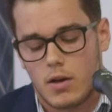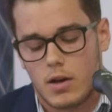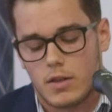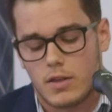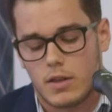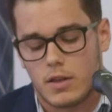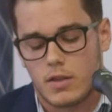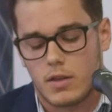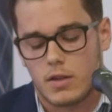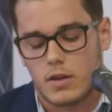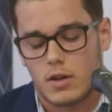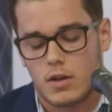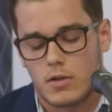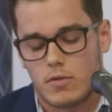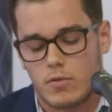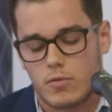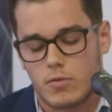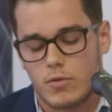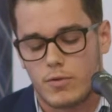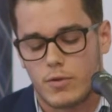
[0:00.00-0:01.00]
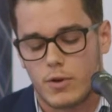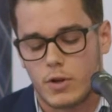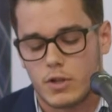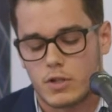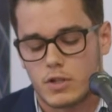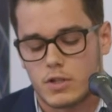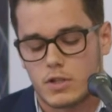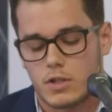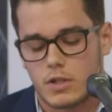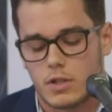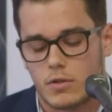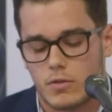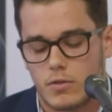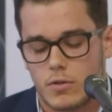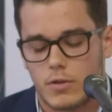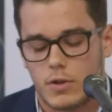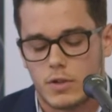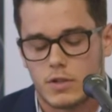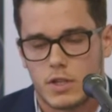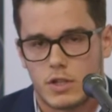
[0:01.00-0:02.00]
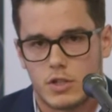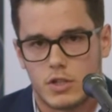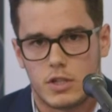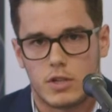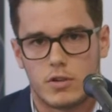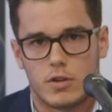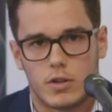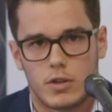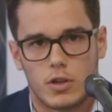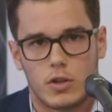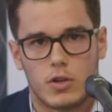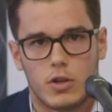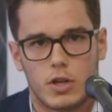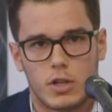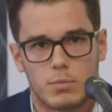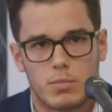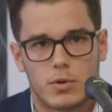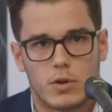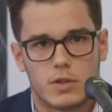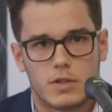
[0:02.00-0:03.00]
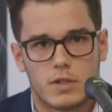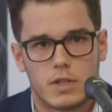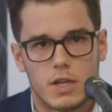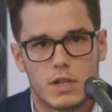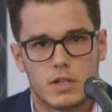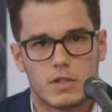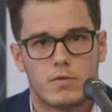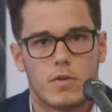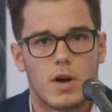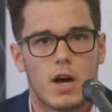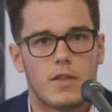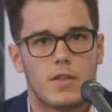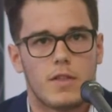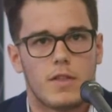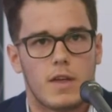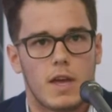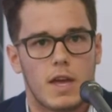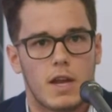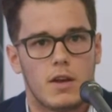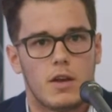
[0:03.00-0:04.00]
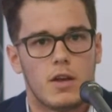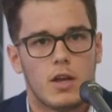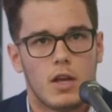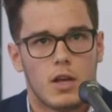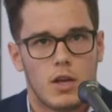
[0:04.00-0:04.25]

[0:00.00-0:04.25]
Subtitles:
think that reverse engineering the learning process rather than